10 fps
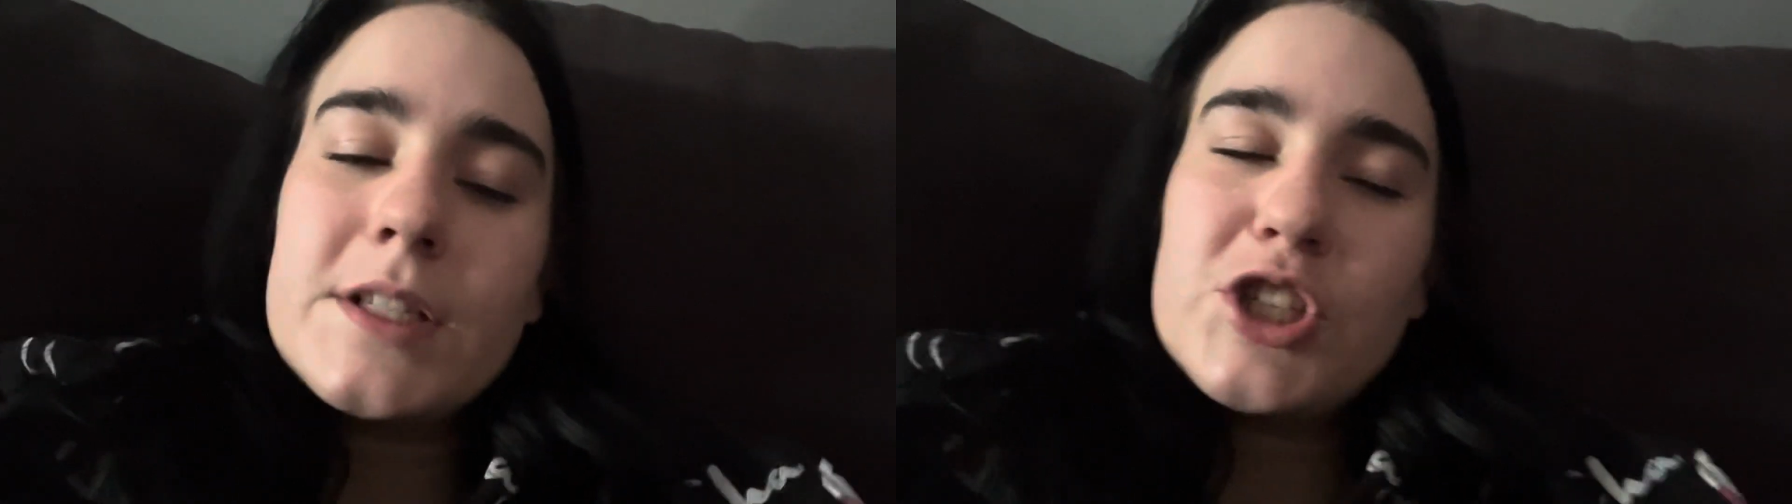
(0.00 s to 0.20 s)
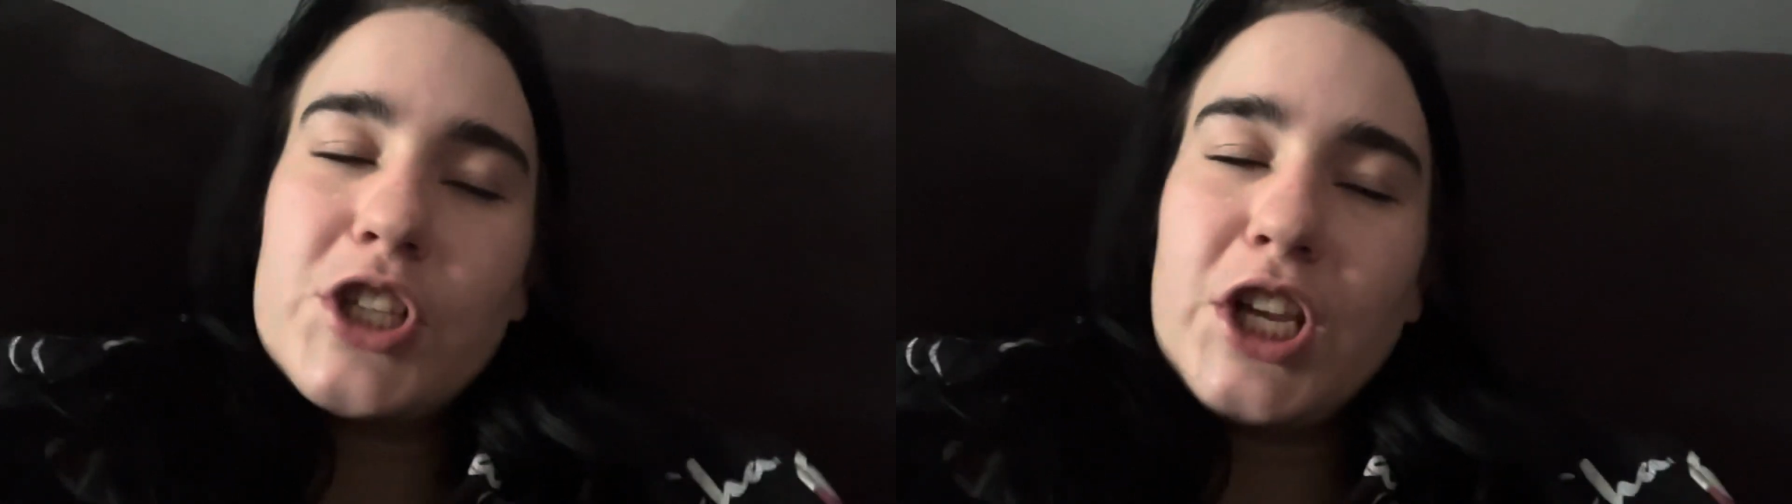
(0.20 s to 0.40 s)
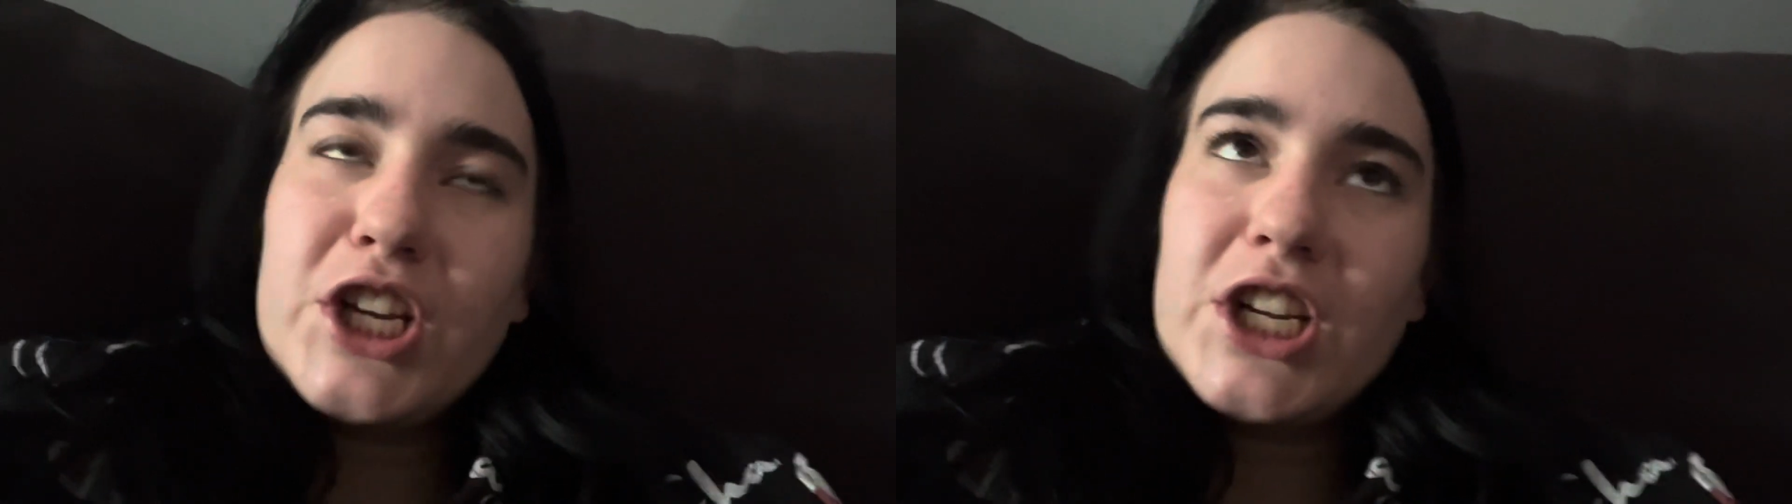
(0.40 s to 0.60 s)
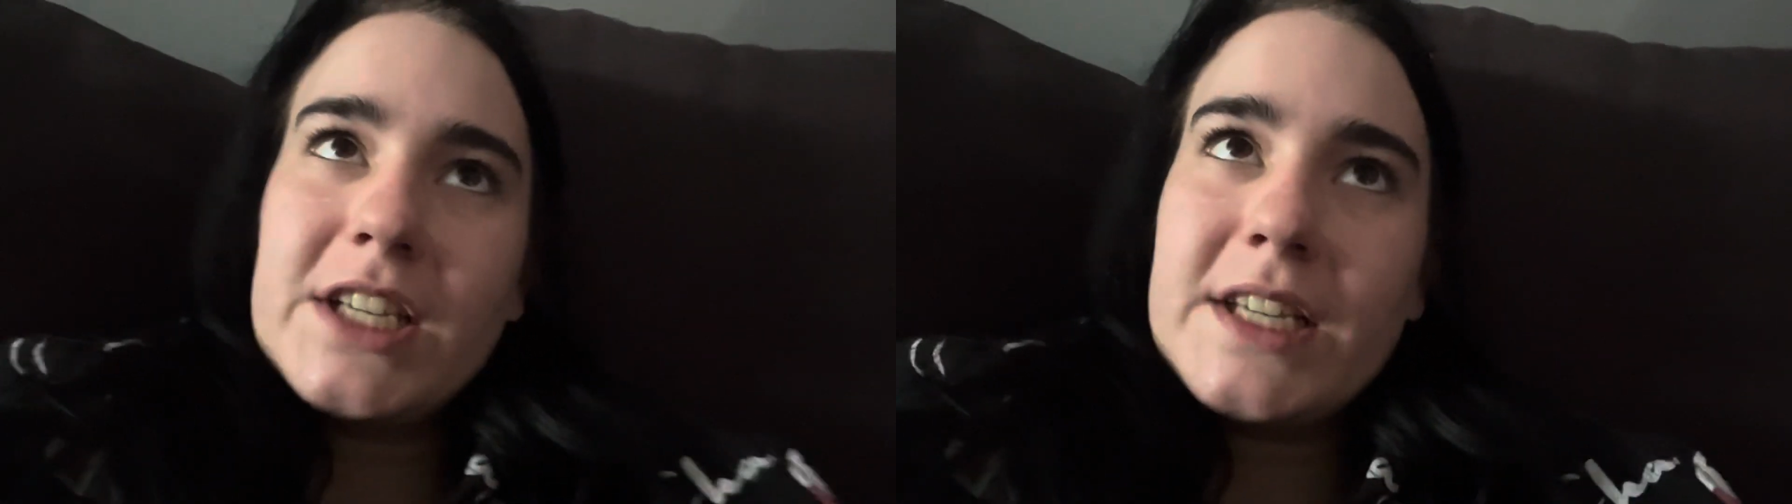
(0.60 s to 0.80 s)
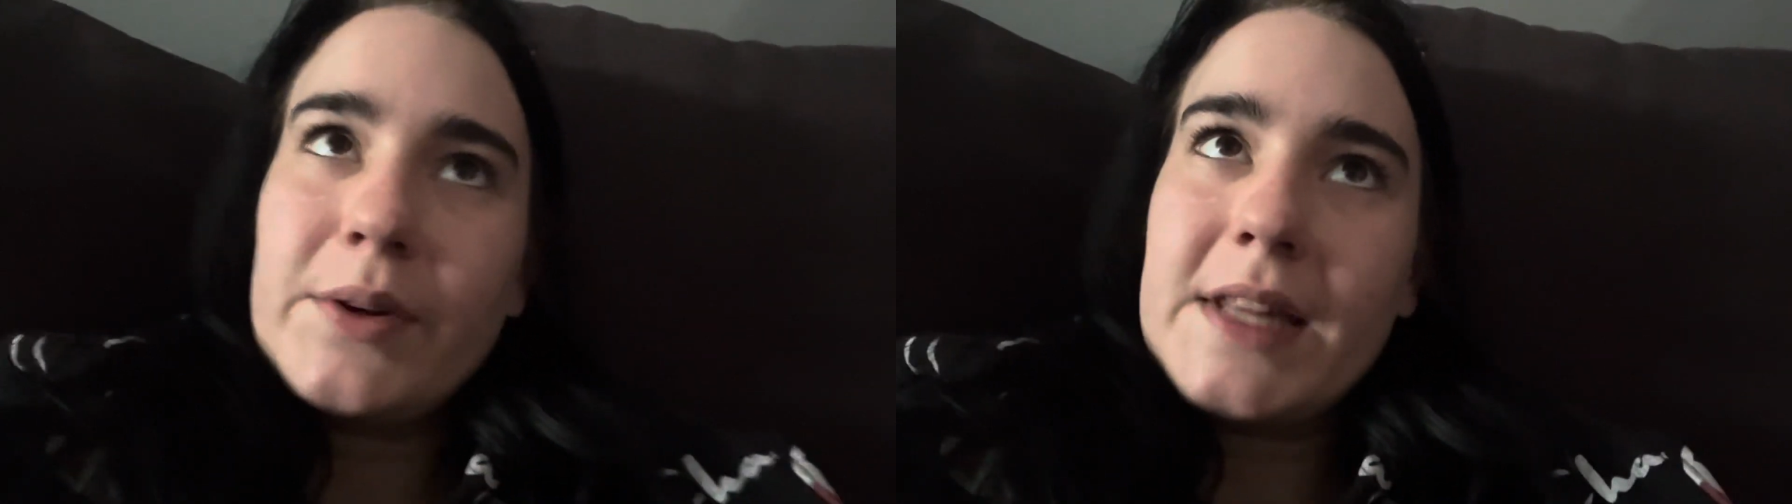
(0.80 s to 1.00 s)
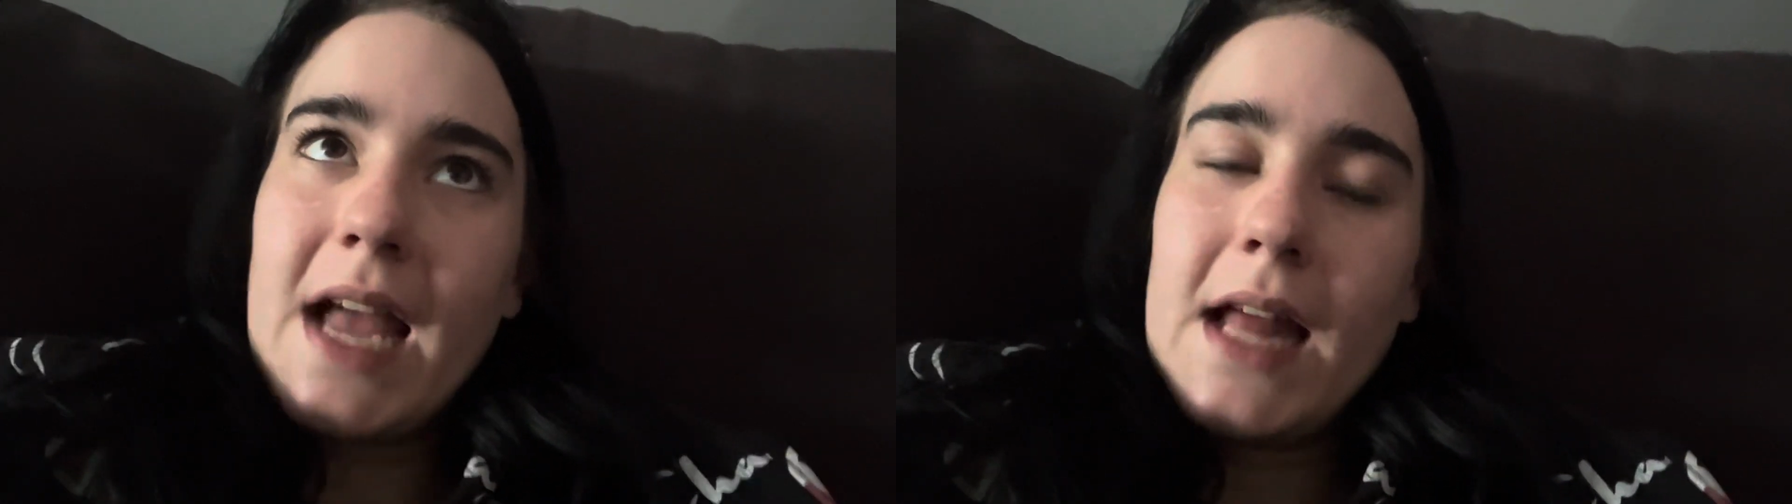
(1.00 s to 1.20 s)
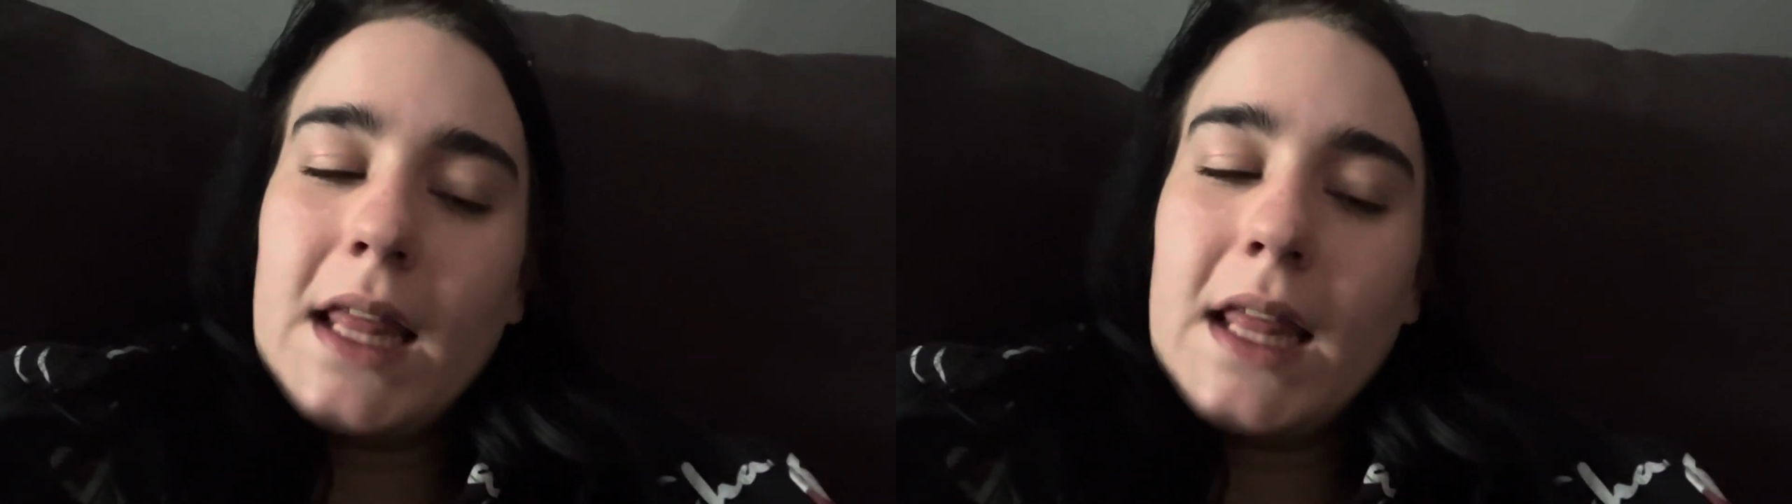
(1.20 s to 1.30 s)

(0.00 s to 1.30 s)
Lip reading: and she, like, couldn't deal with that.